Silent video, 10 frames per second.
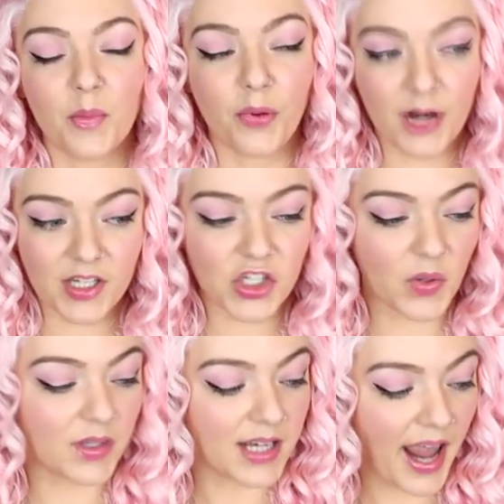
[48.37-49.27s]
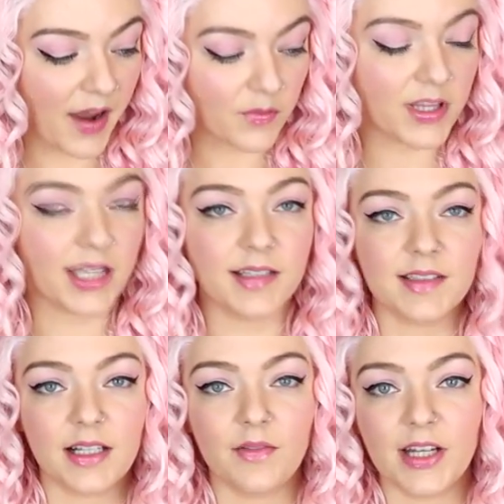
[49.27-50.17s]
pretty sure that everything is
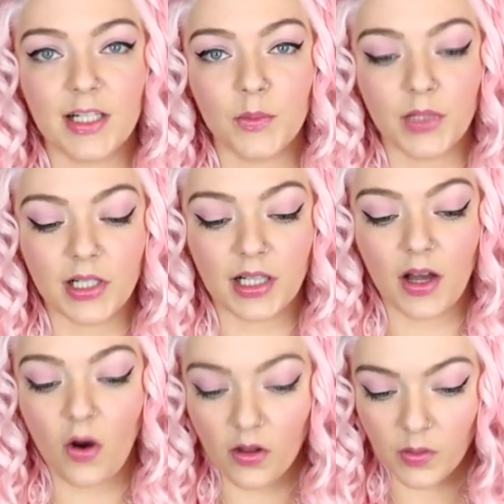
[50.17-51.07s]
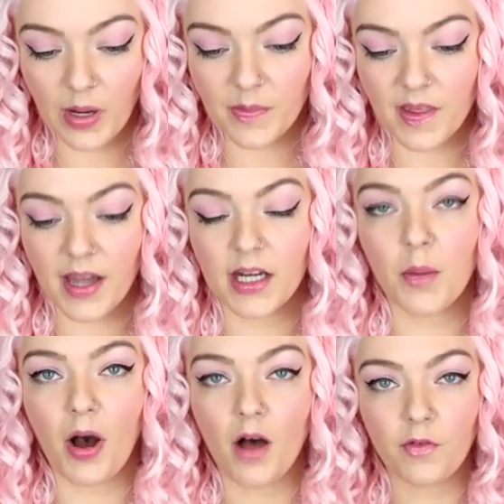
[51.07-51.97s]
still available on the website
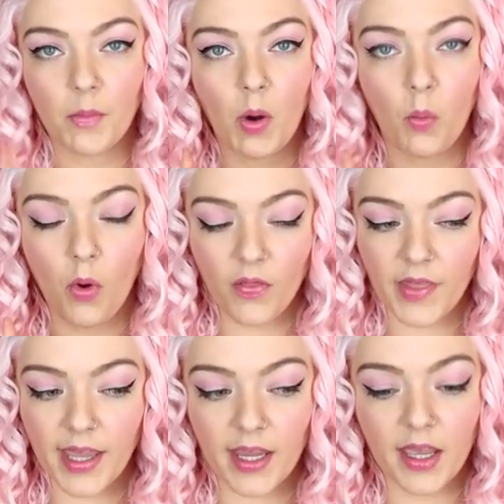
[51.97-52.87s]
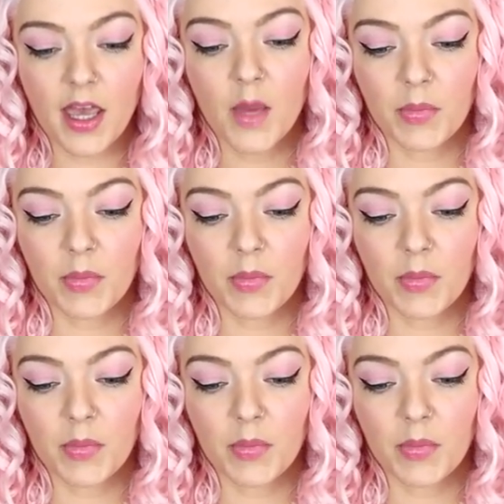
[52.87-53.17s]
apart from one thing,